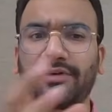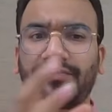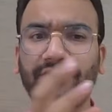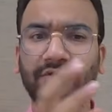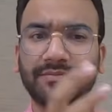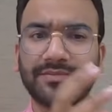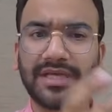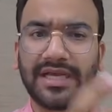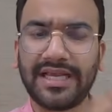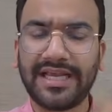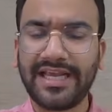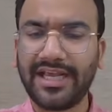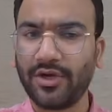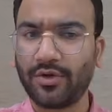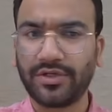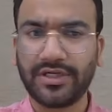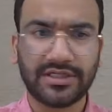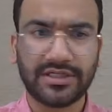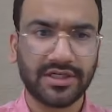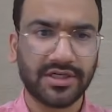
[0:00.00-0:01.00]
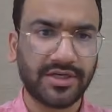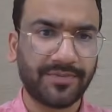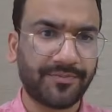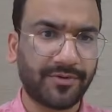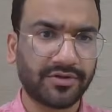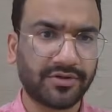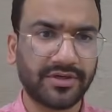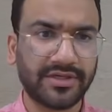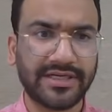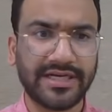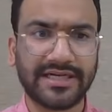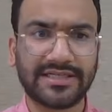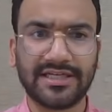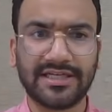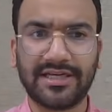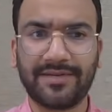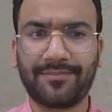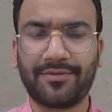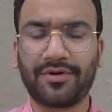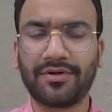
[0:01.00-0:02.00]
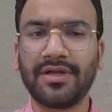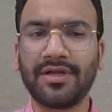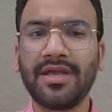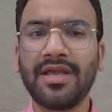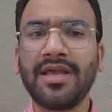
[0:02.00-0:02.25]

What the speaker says: from the e-auditor report or director report.